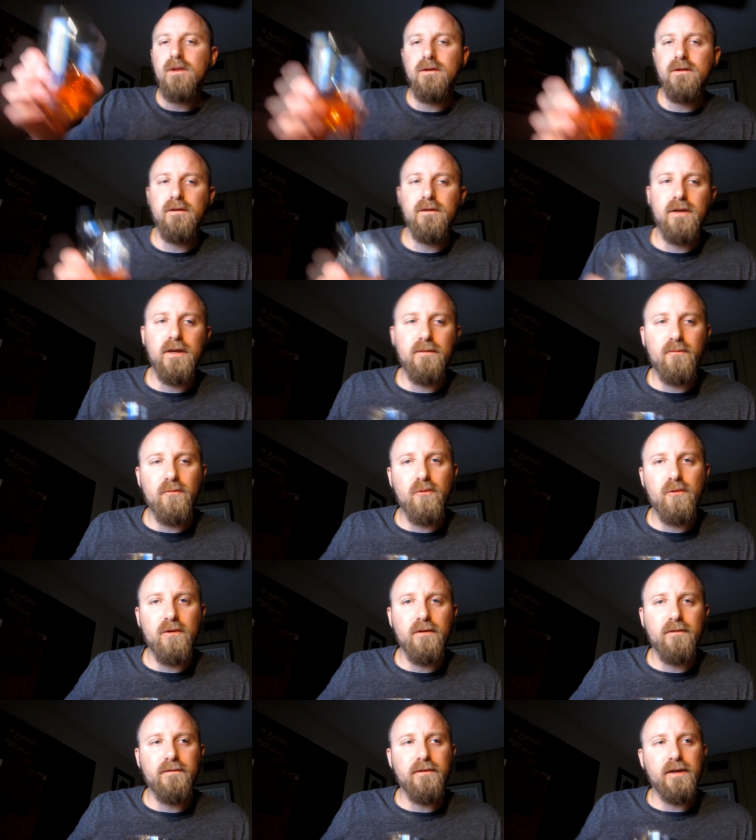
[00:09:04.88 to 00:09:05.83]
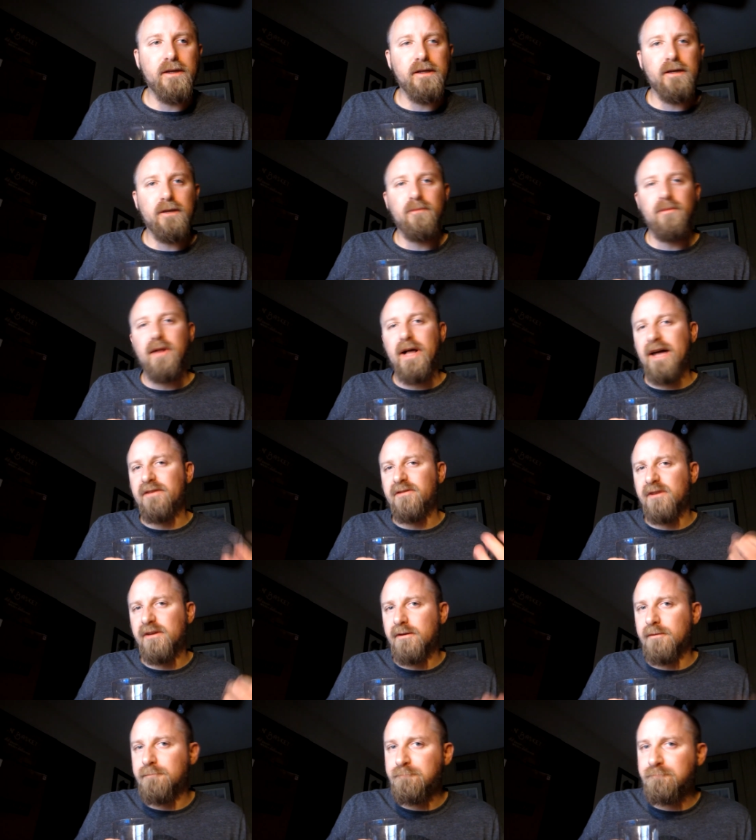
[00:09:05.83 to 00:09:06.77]
You get more of a uh,
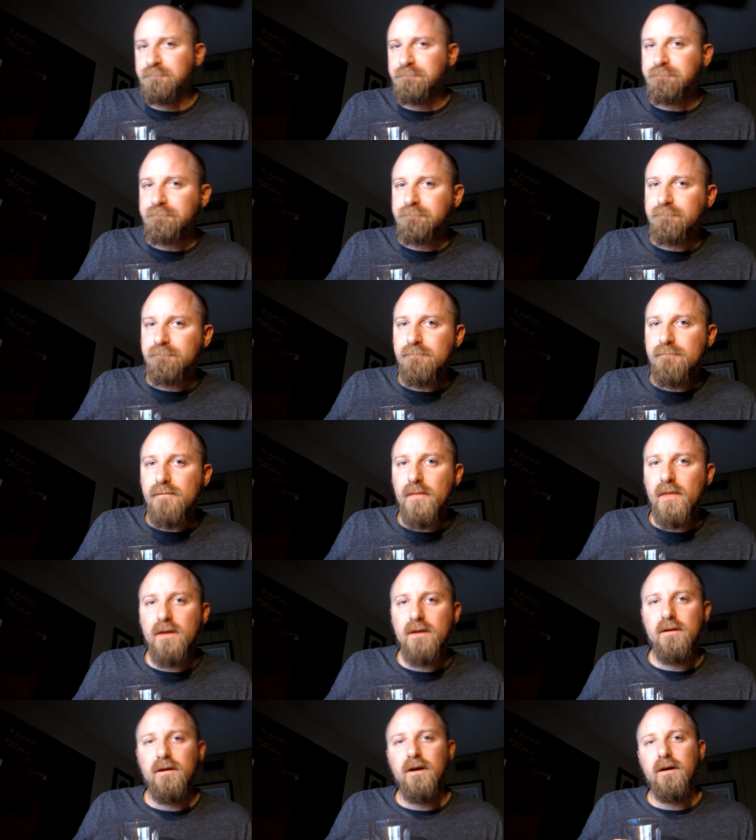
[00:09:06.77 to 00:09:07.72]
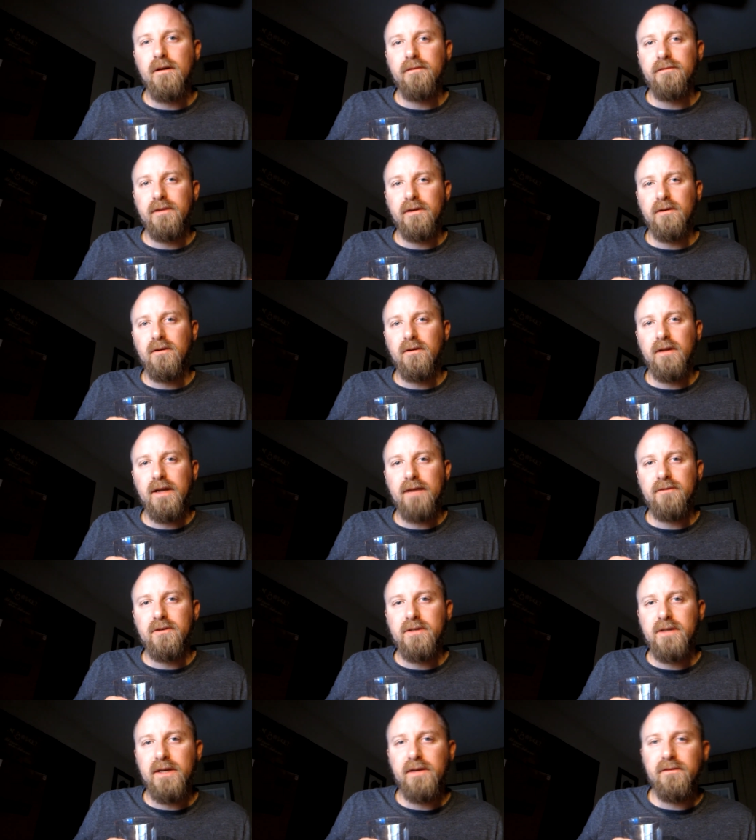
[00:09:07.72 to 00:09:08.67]
plastic uh, phenol
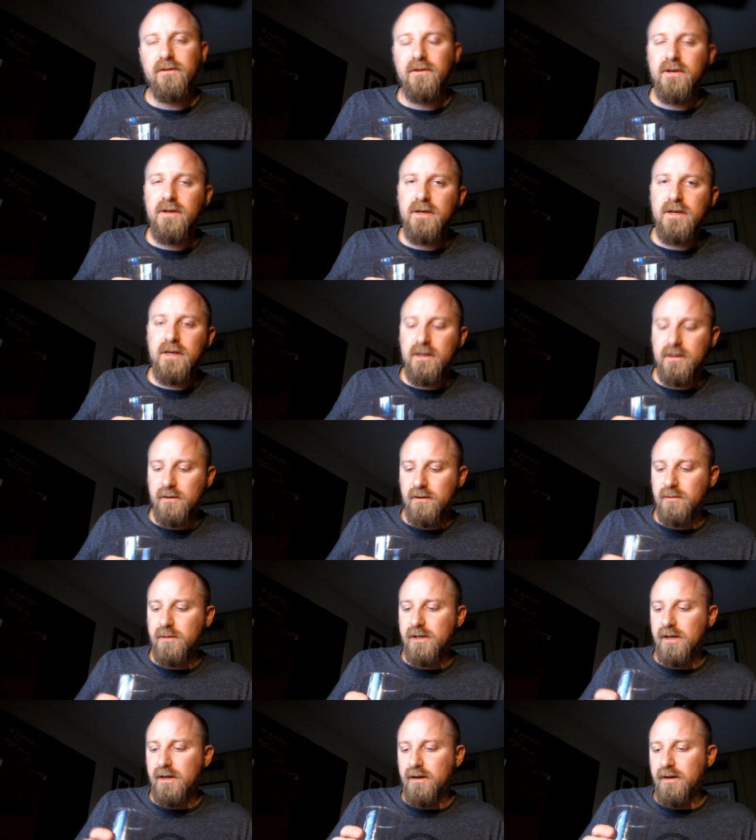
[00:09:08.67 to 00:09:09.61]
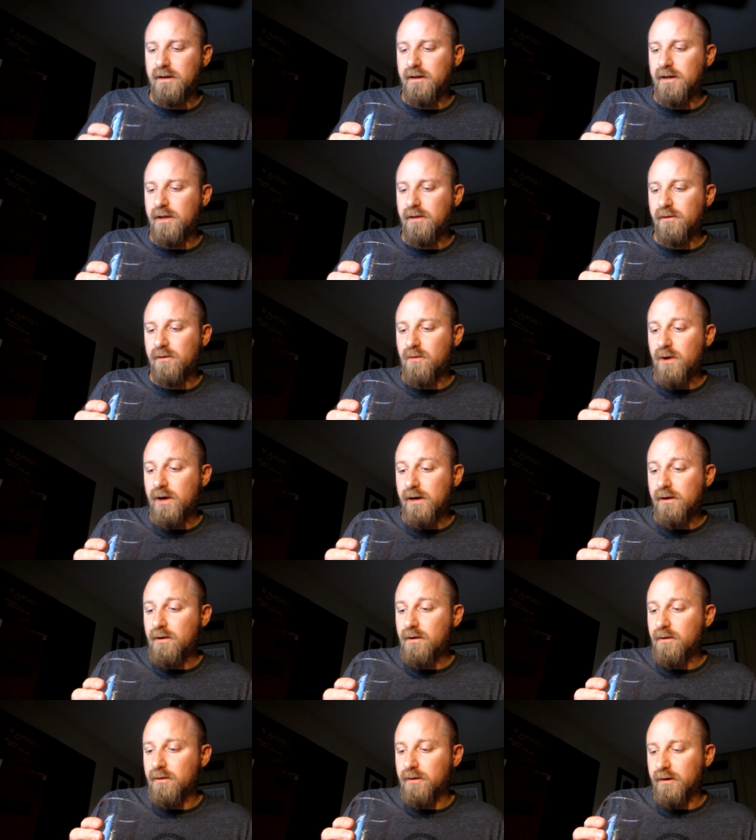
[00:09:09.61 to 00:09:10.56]
aftertaste, could be uh, glycol
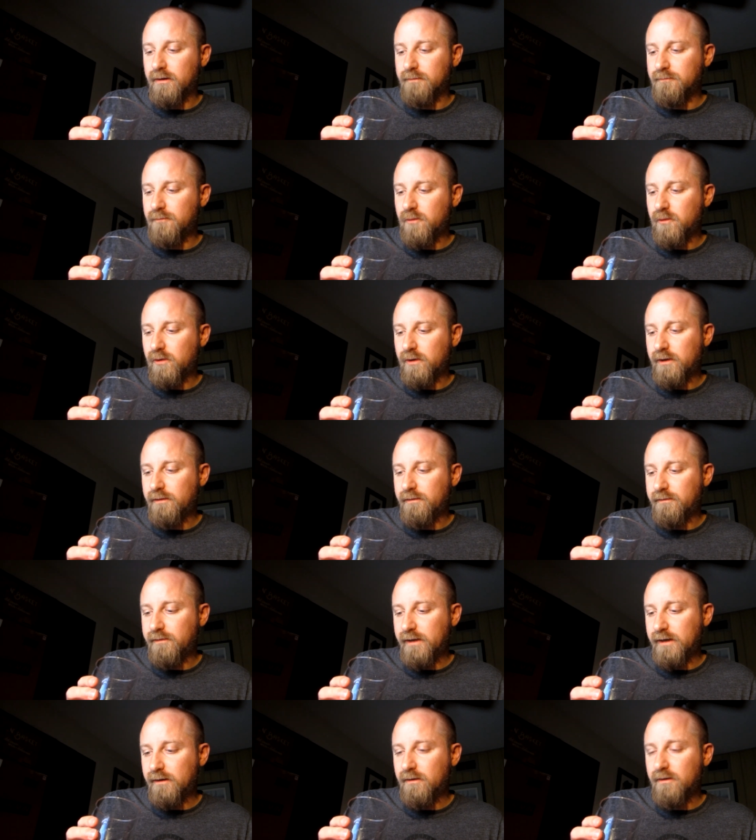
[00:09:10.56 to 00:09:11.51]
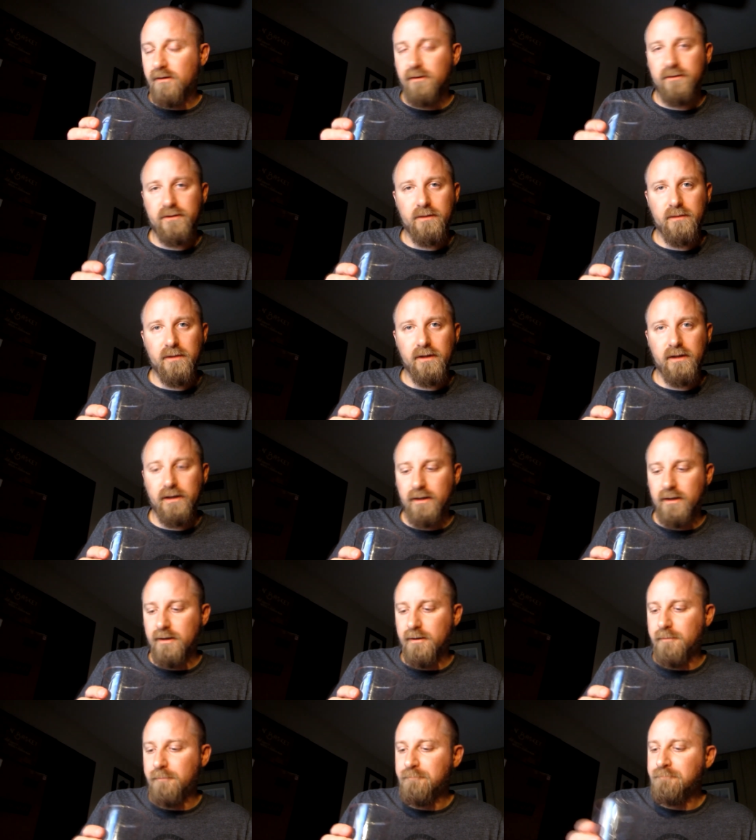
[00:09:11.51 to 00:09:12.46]
or, or ethylphenol, something like
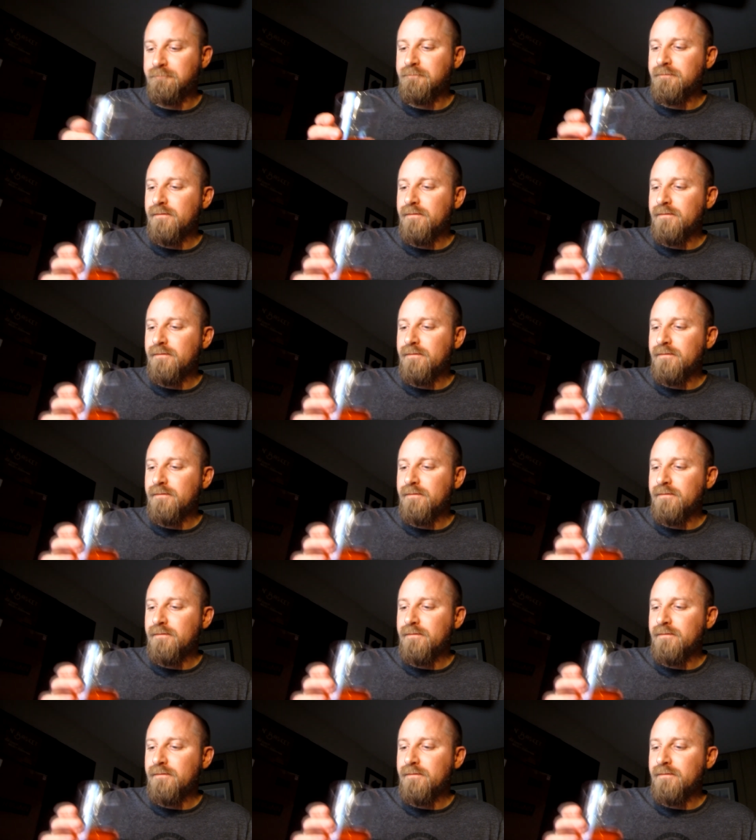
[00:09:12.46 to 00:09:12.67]
that.